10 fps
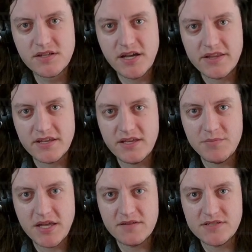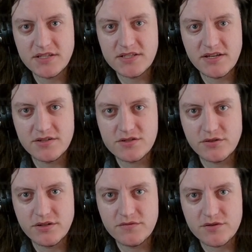I think he may have takedown in his
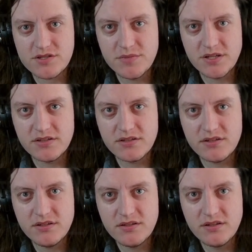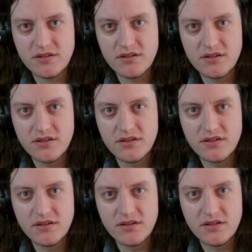Hornet for Sabine.
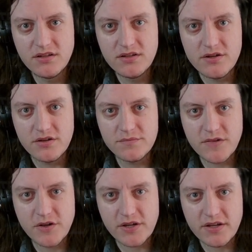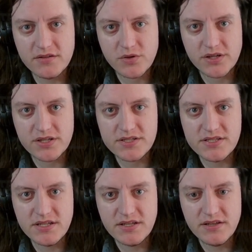No? Okay. We're gonna
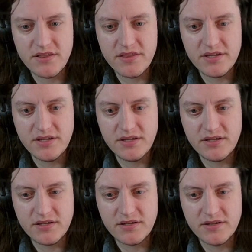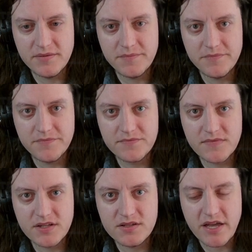see the
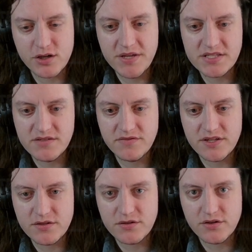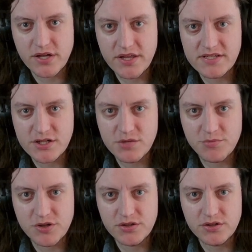Echo Base Defender. Okay, that's actually a
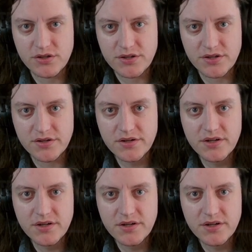pretty good card here.